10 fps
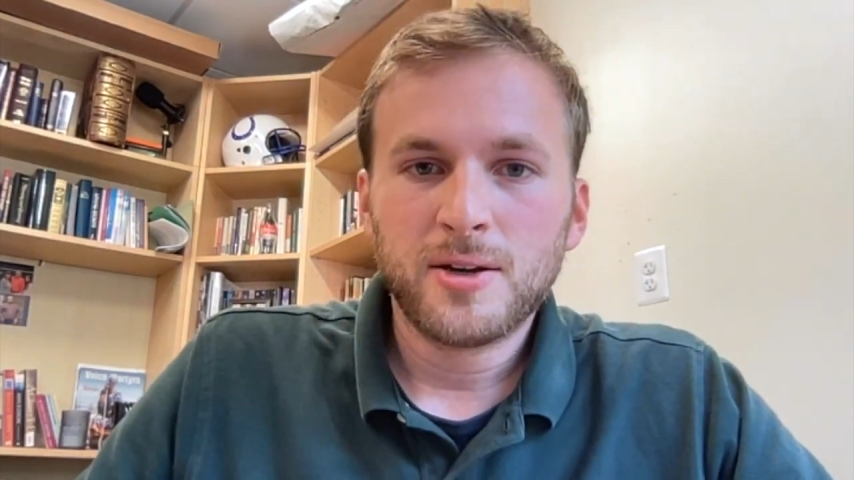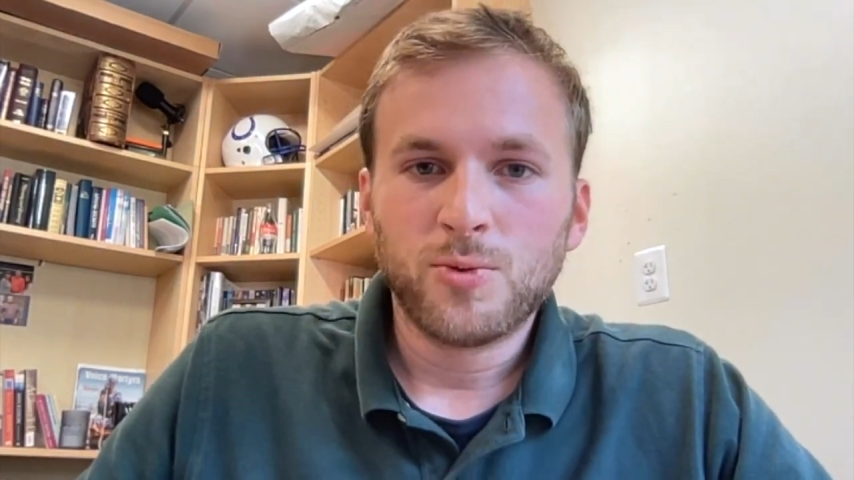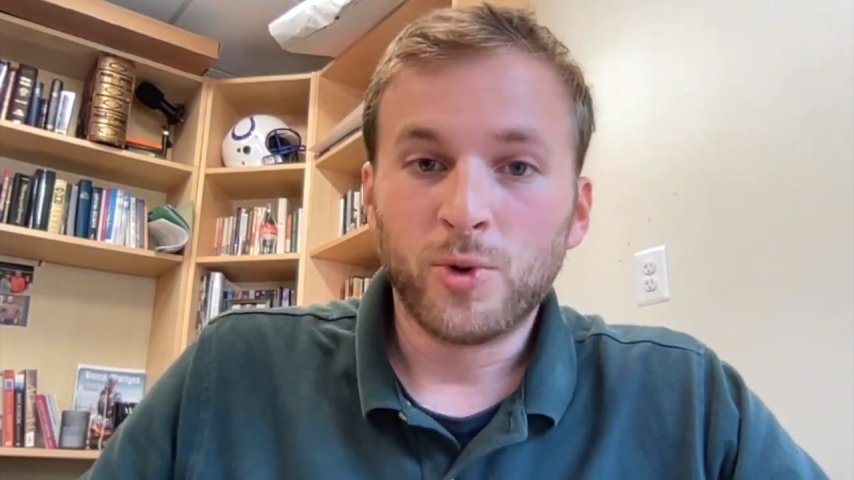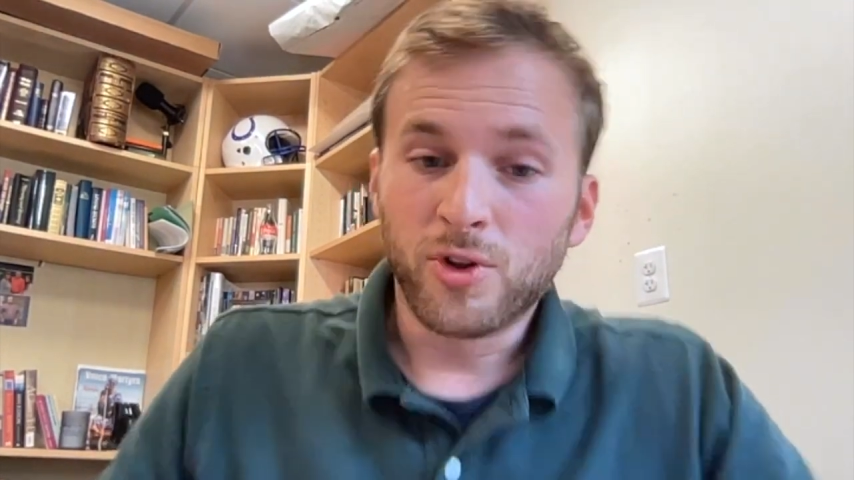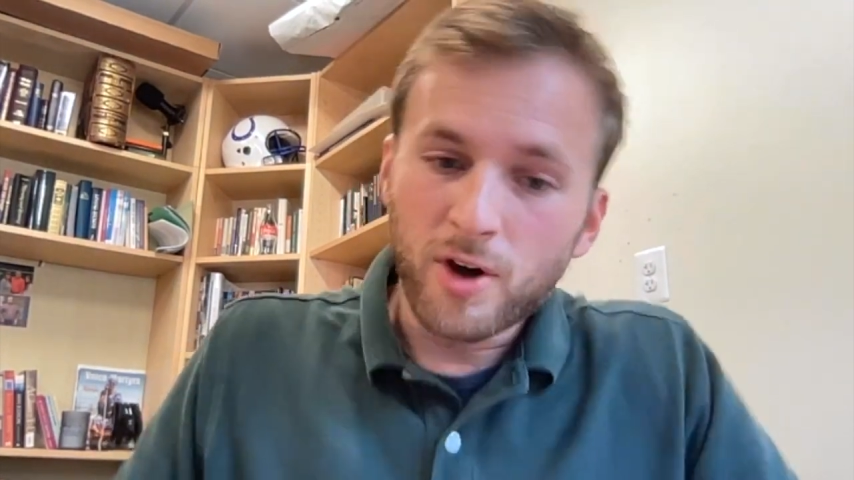
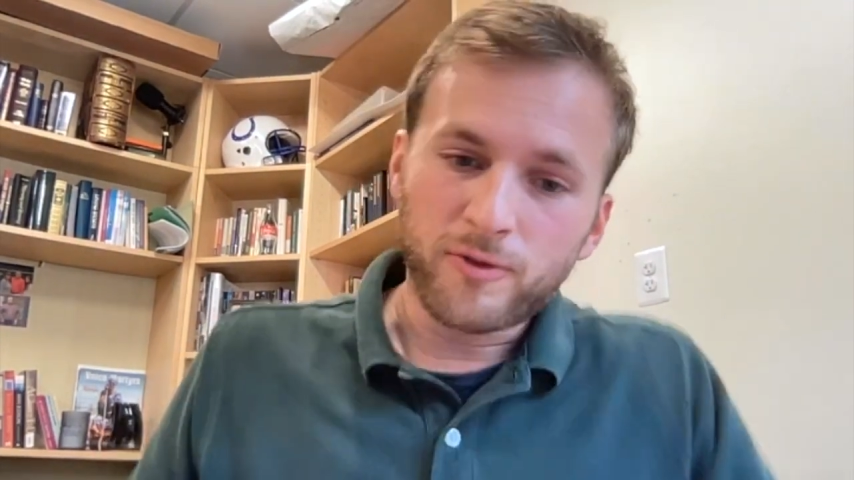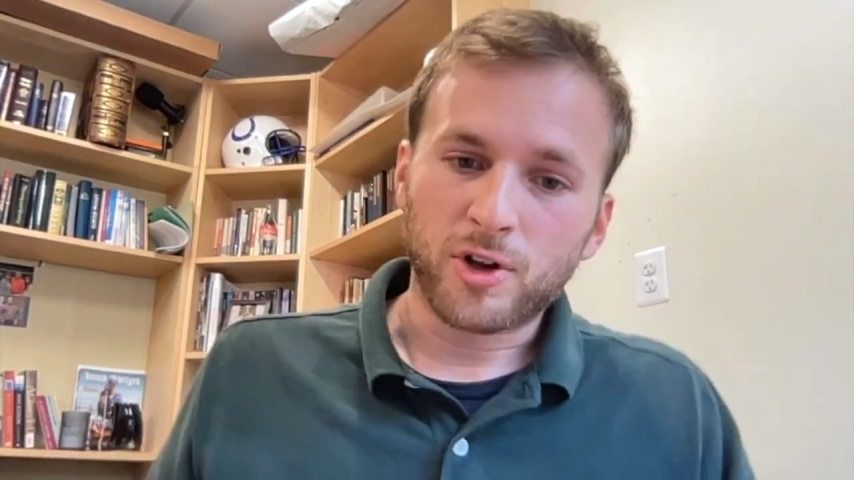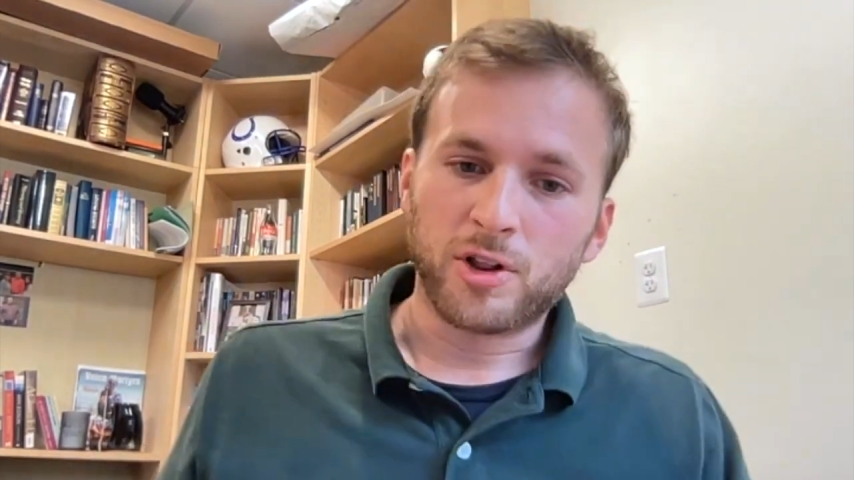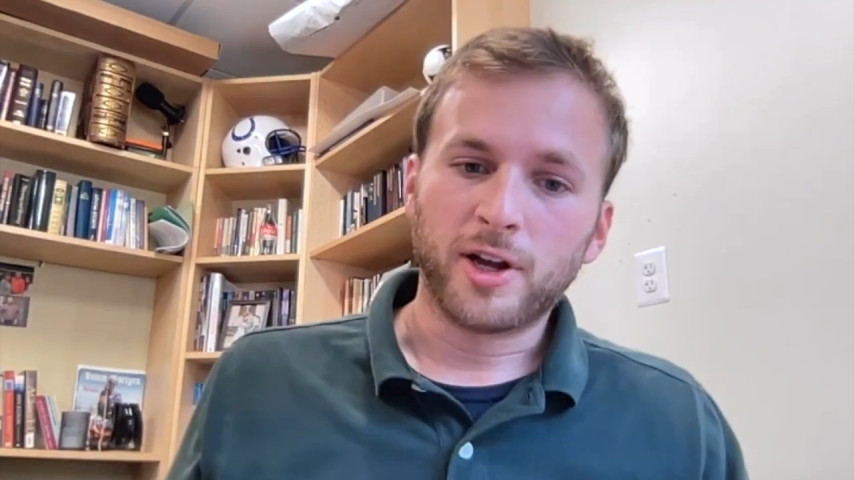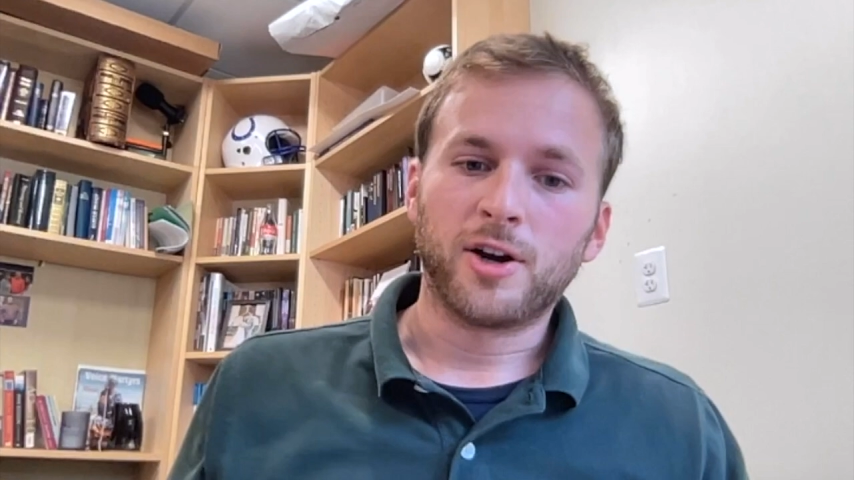we long for
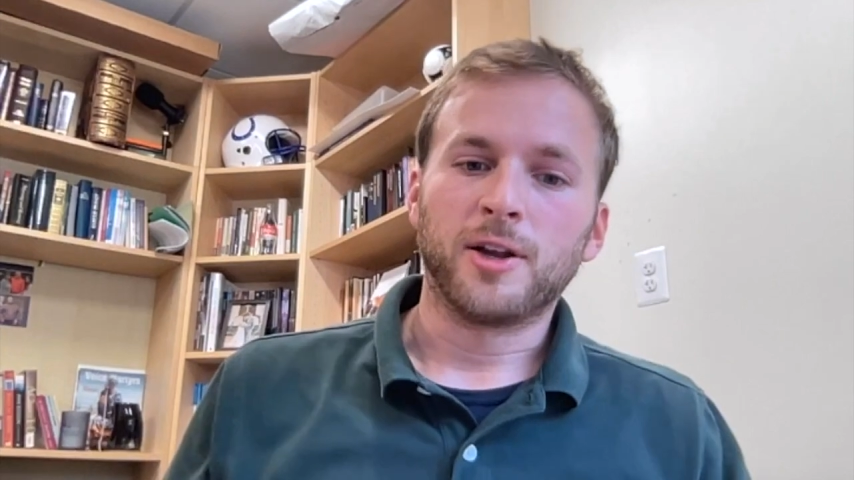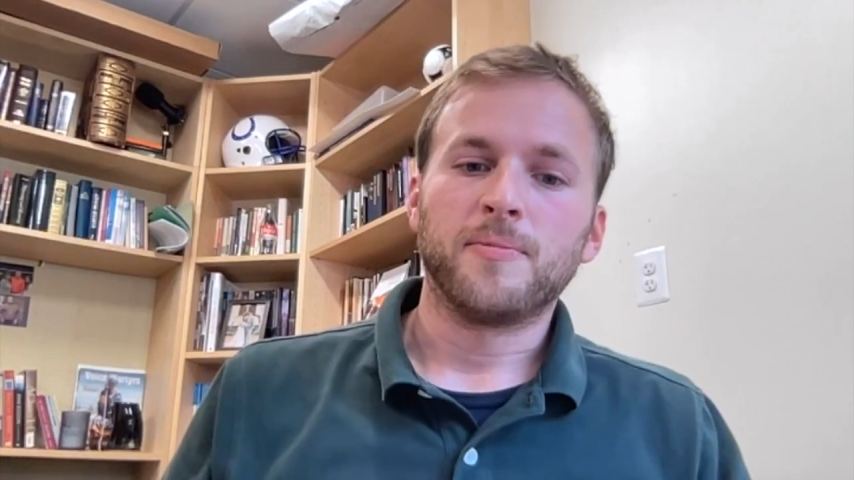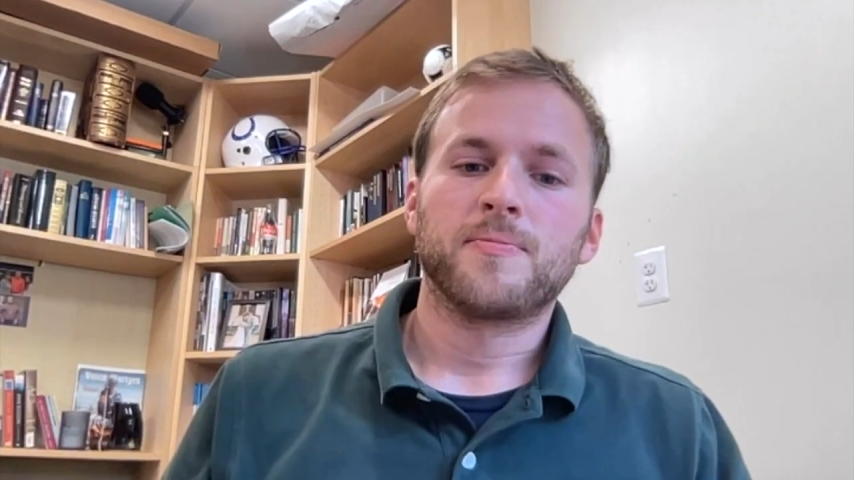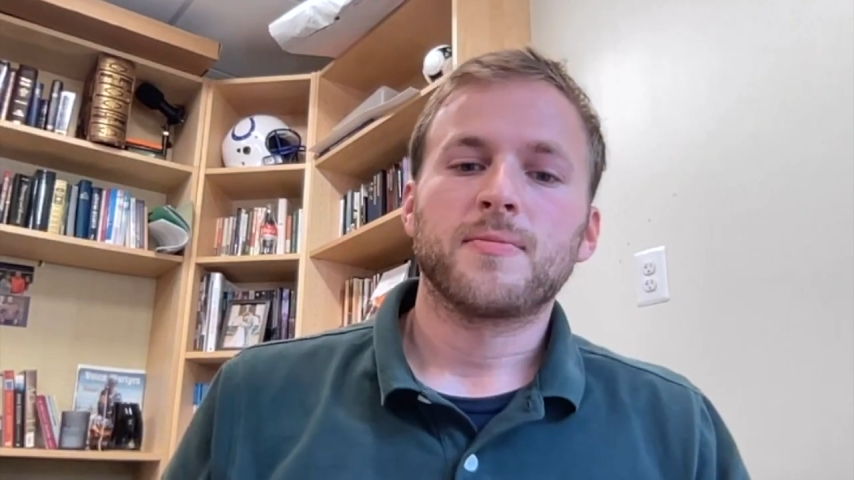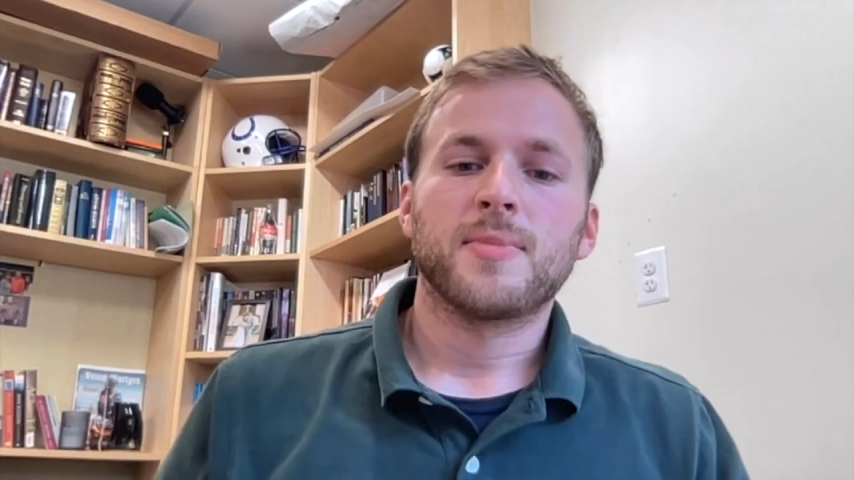clarity
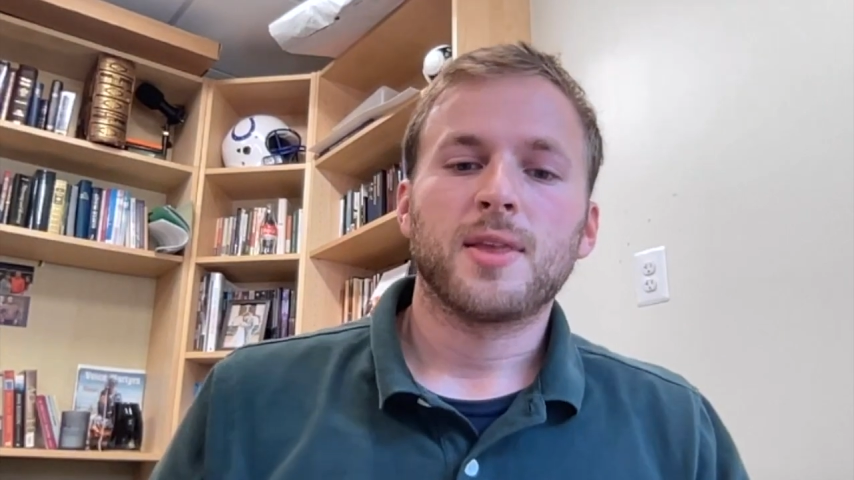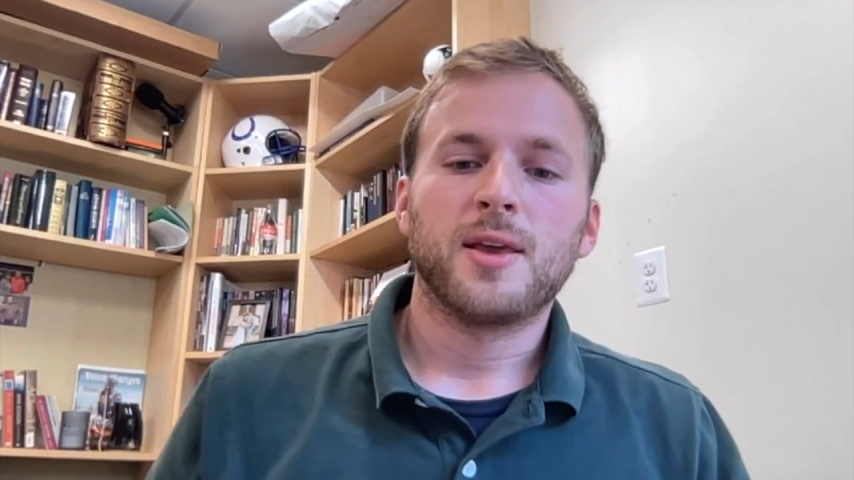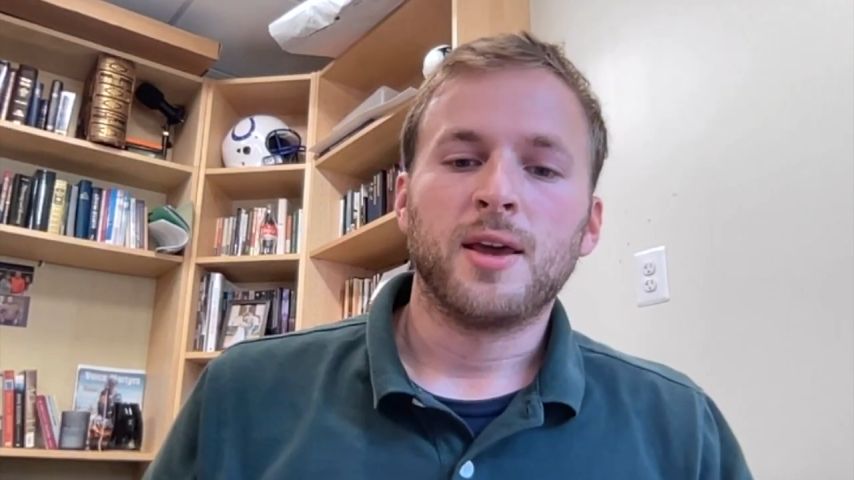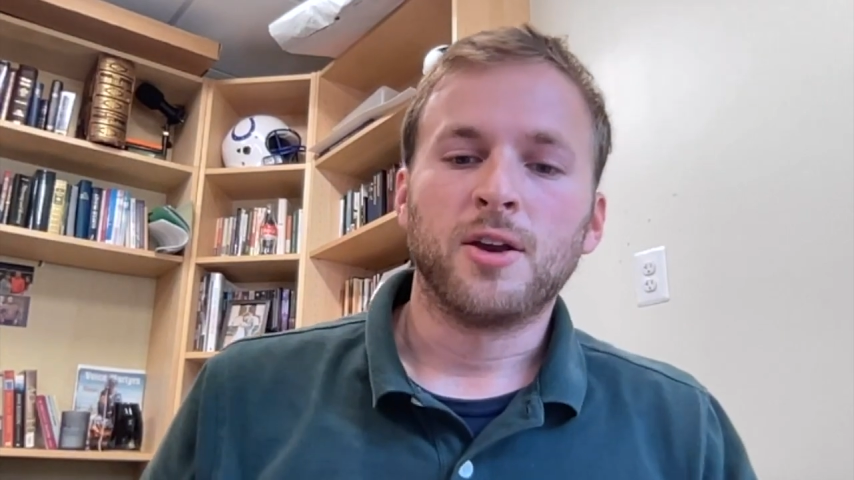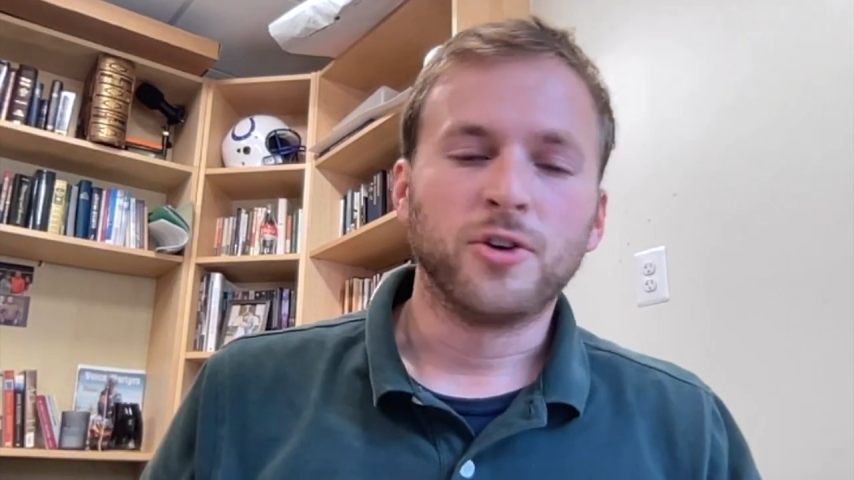
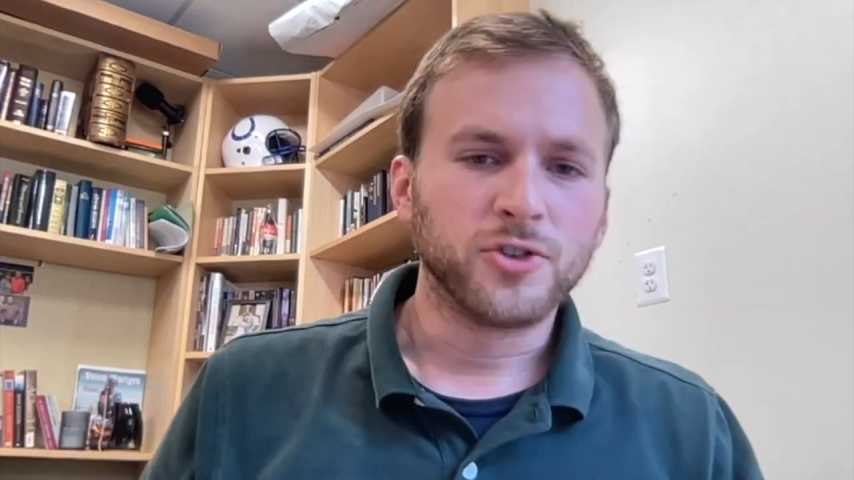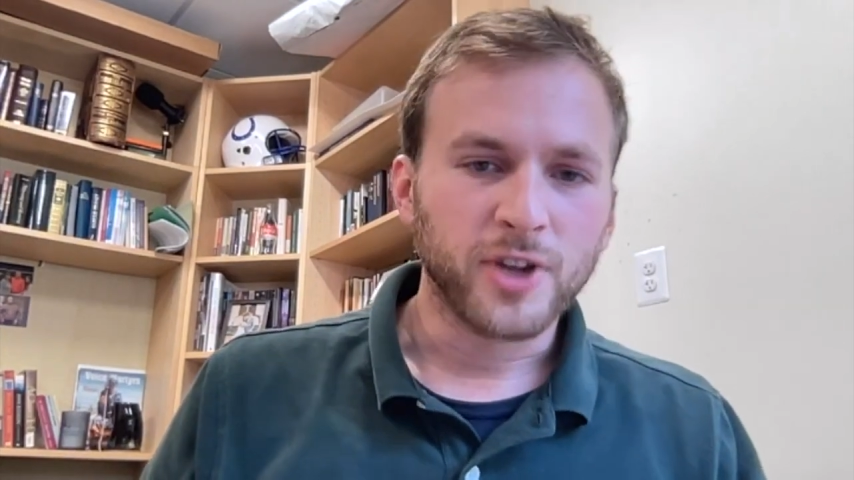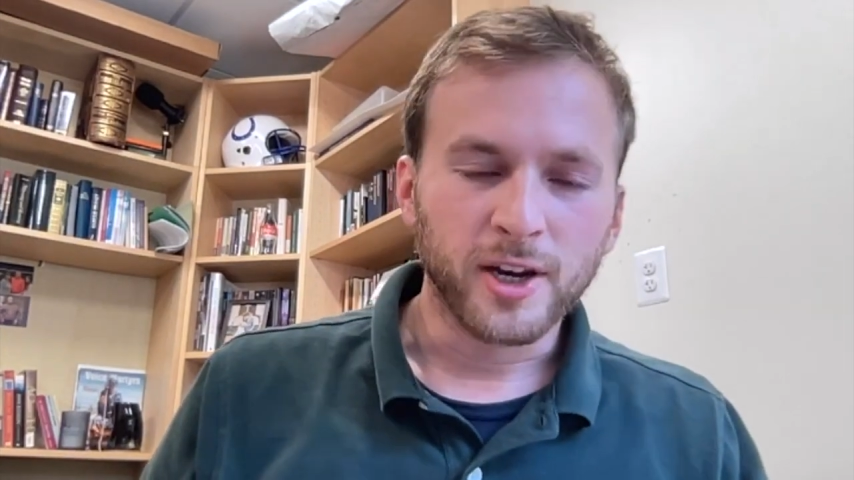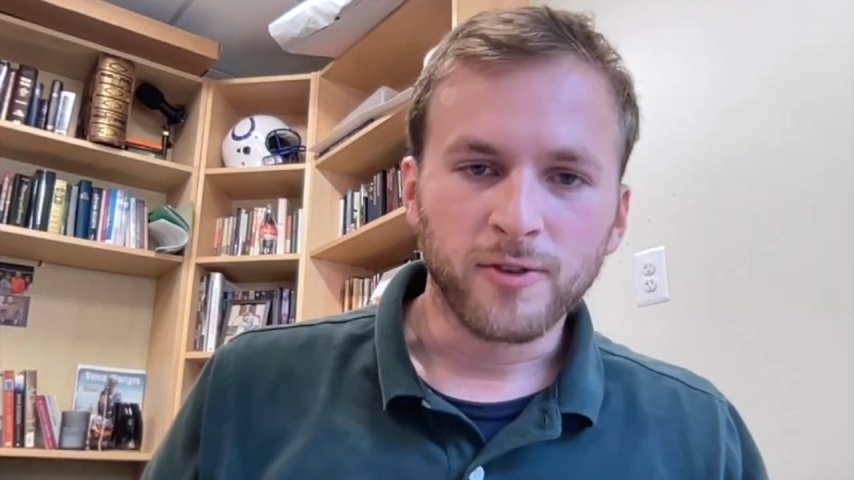and understanding